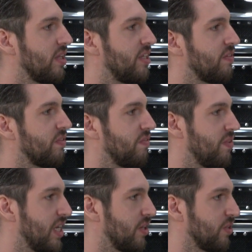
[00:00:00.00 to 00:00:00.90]
the different
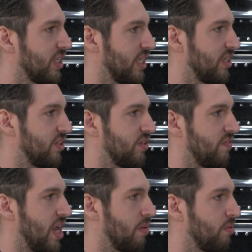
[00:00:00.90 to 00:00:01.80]
vehicles that this is
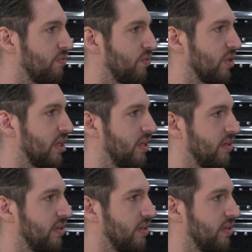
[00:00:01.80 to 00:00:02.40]
available for?